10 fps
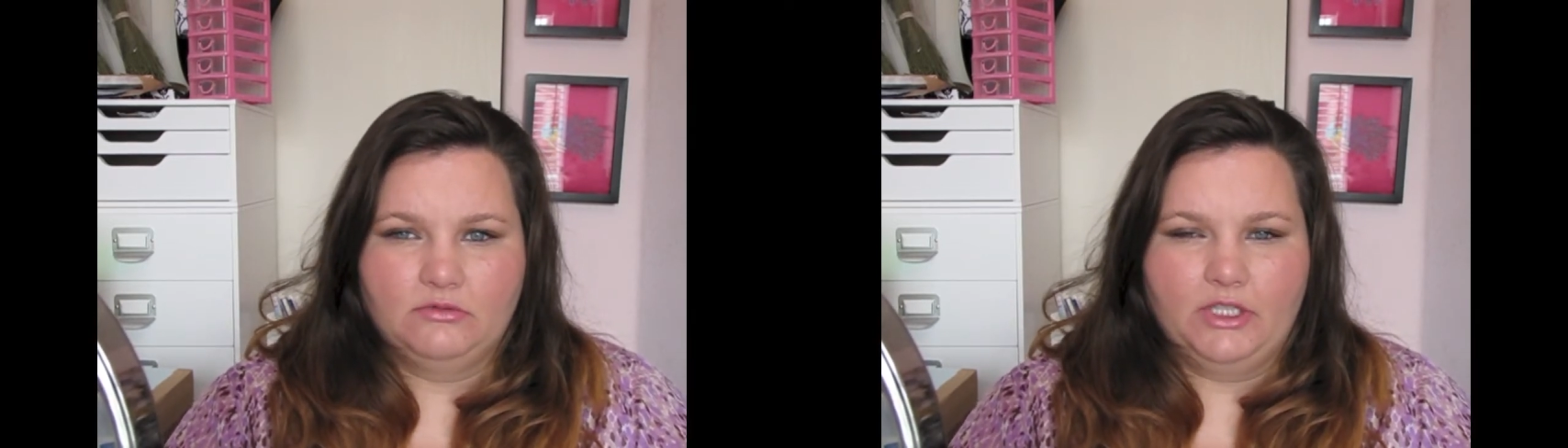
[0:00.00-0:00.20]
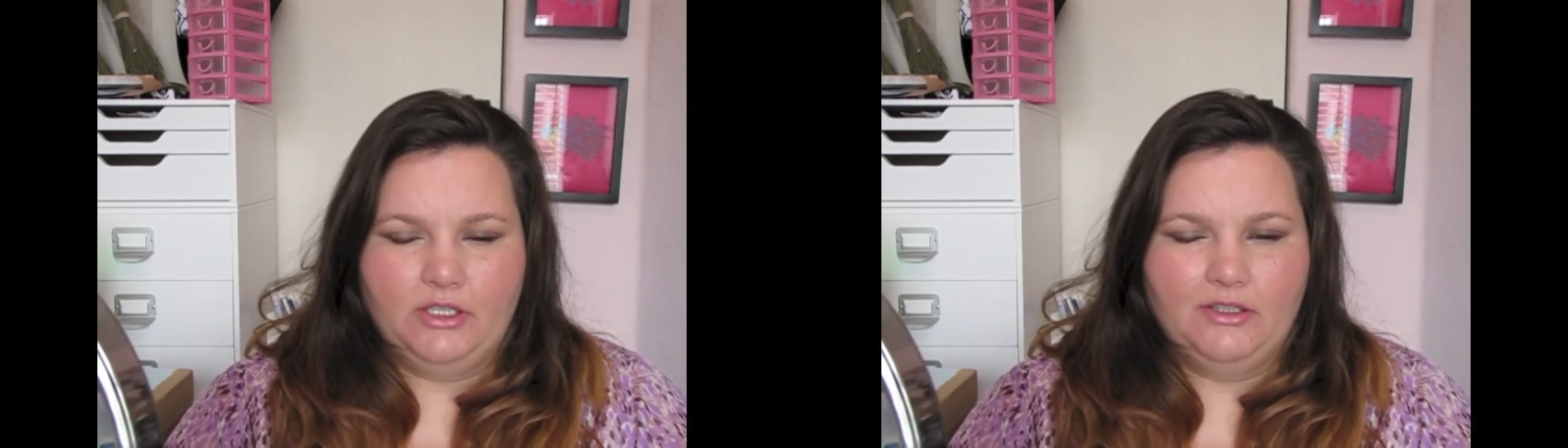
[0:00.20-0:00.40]

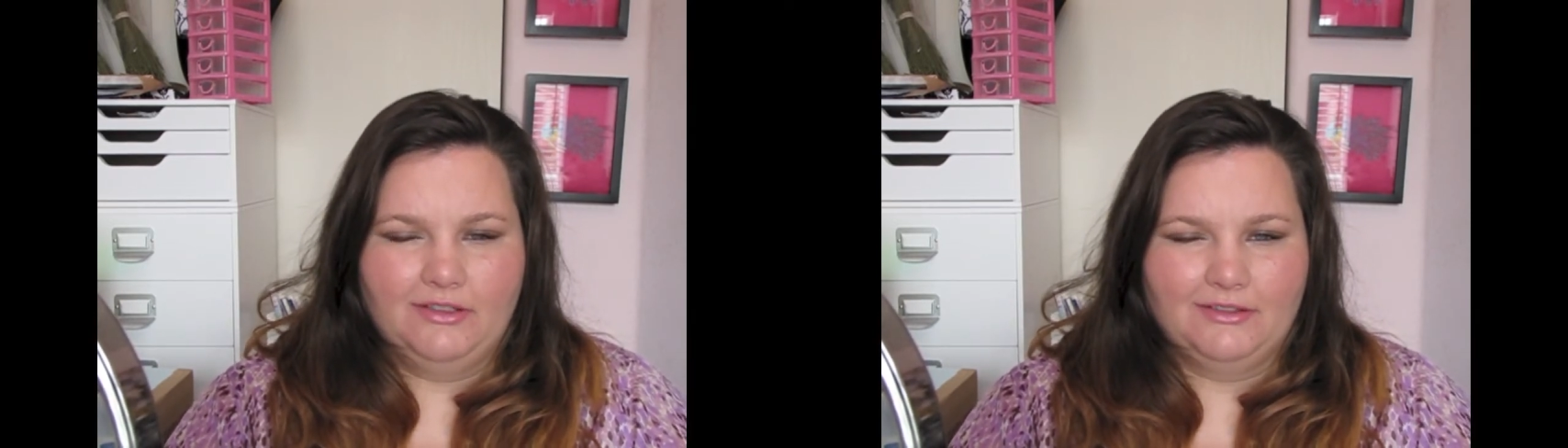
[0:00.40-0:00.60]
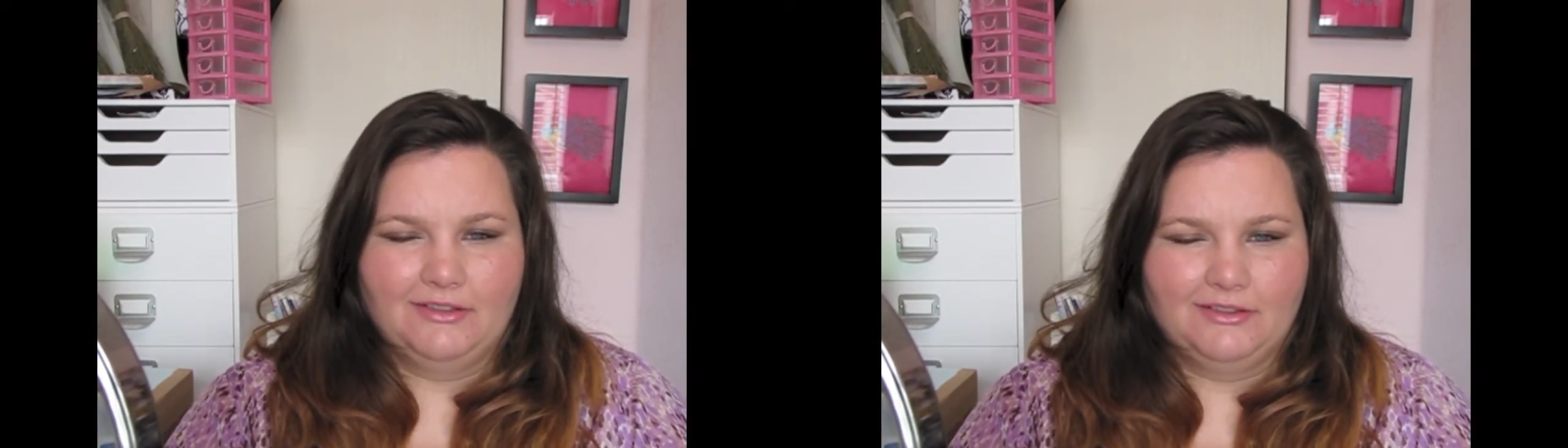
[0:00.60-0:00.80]

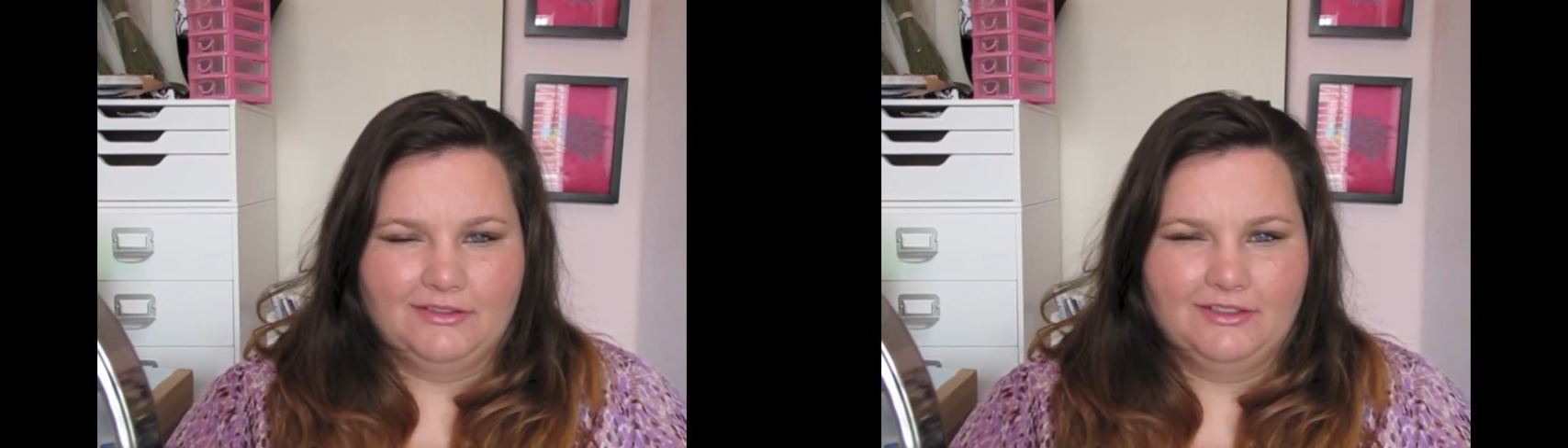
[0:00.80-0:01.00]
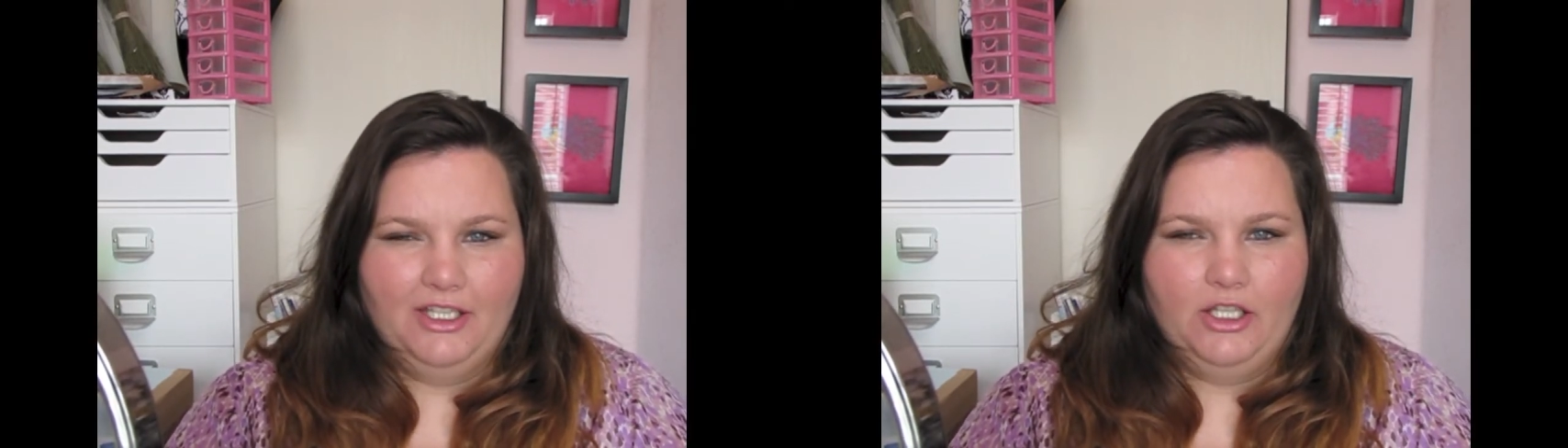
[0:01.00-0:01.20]

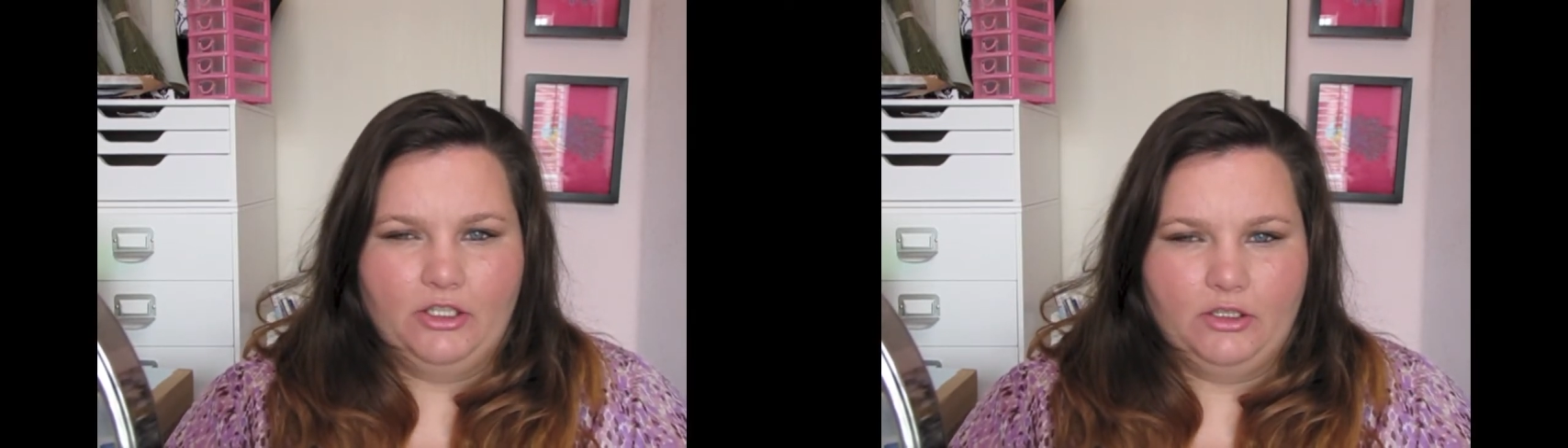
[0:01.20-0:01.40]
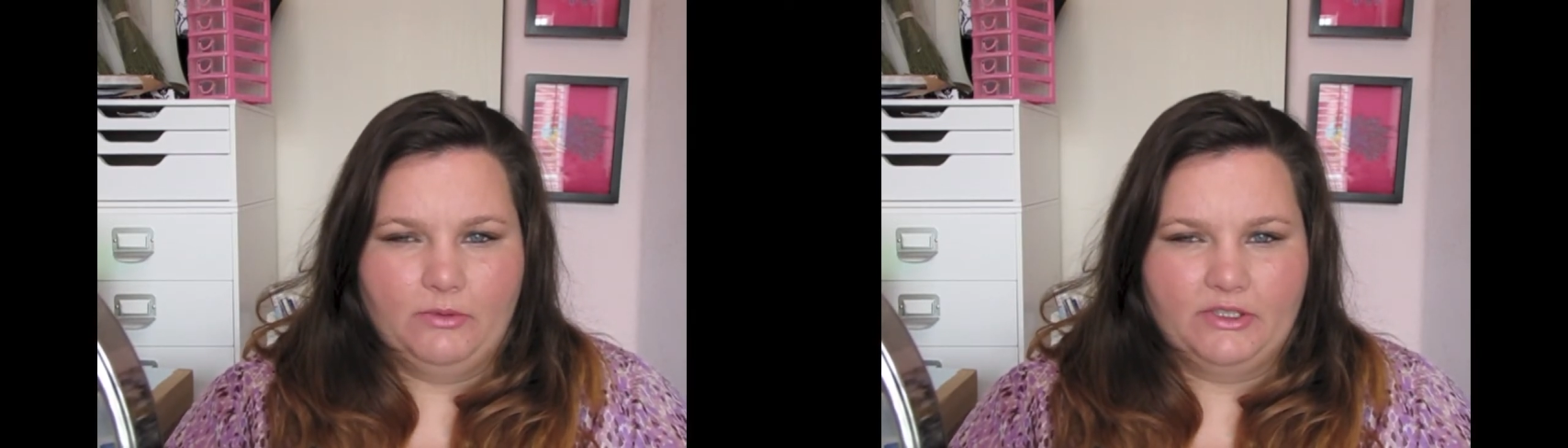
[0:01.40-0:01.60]

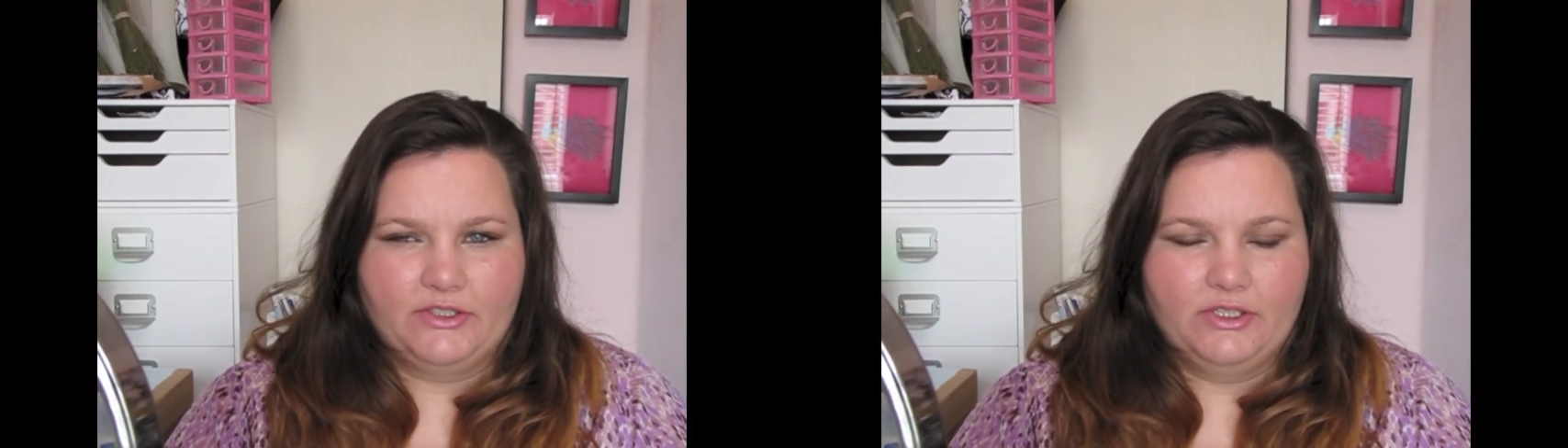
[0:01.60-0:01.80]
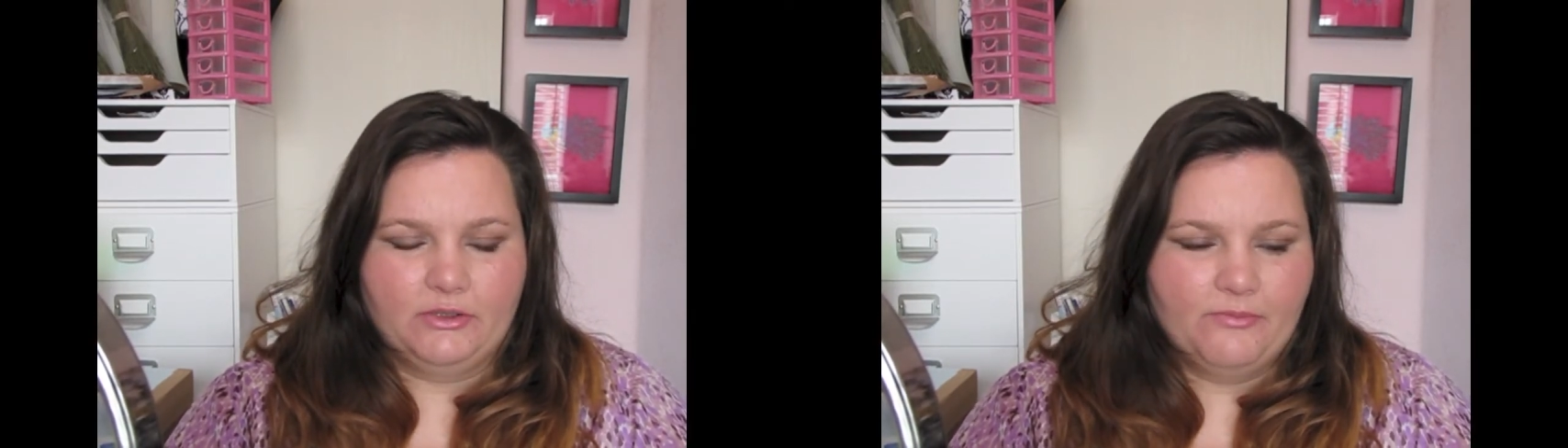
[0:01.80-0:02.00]
you will
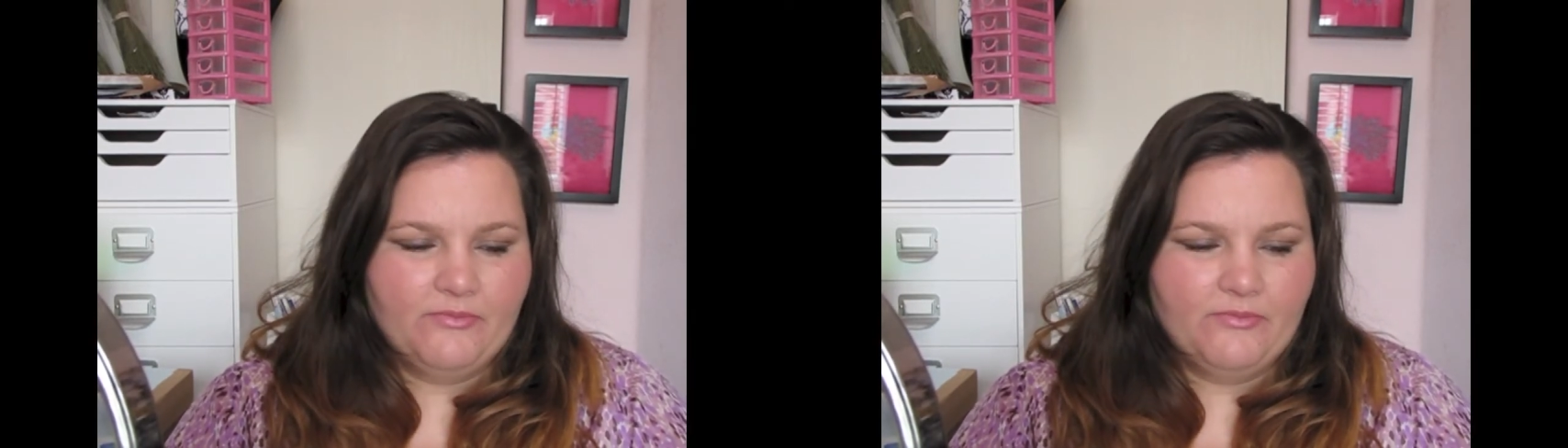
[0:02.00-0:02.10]
too.